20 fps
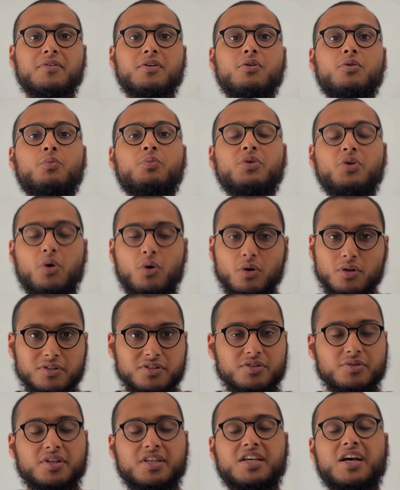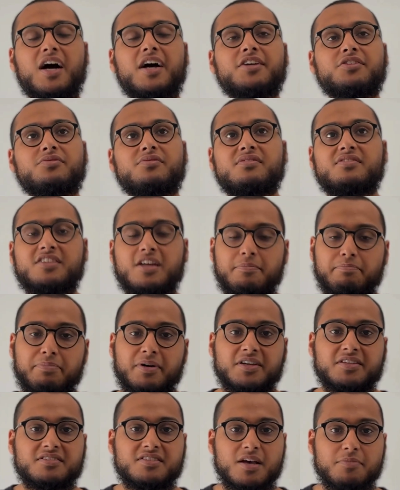We also guide you step by
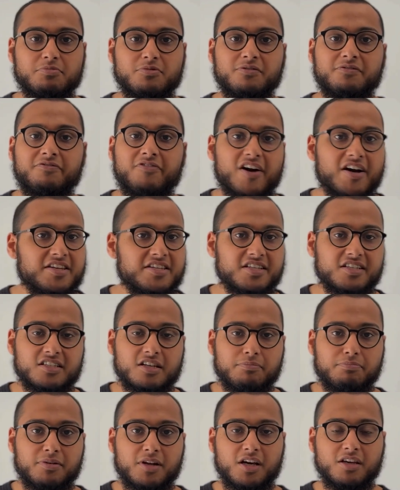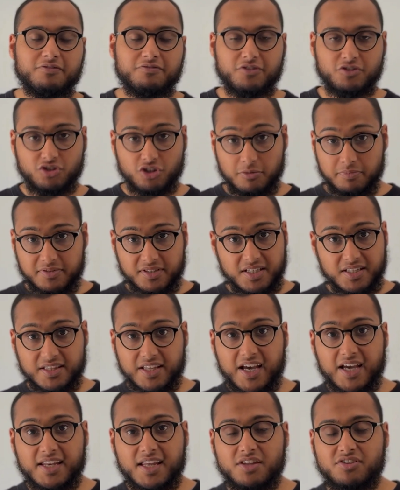step to finding and applying for jobs in the
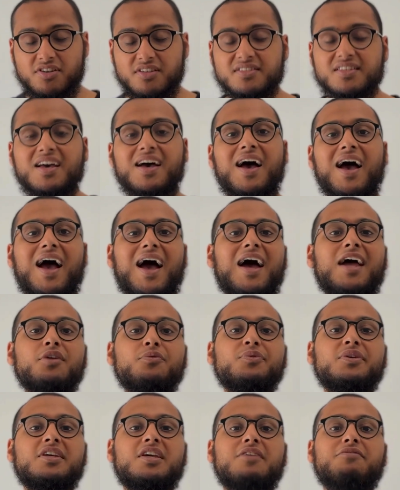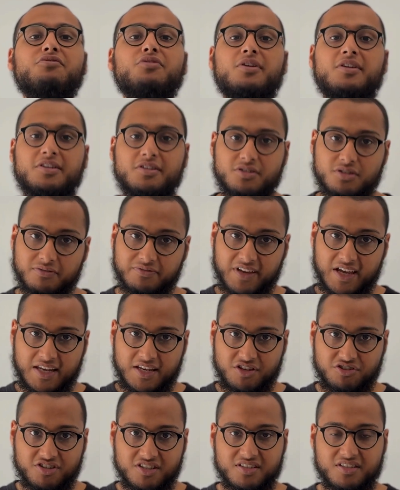NHS, and we give you a list of
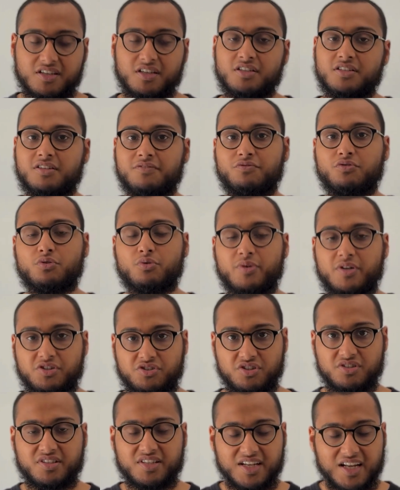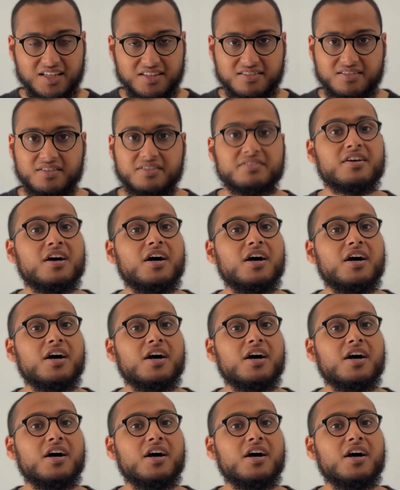NHS interview questions and answers.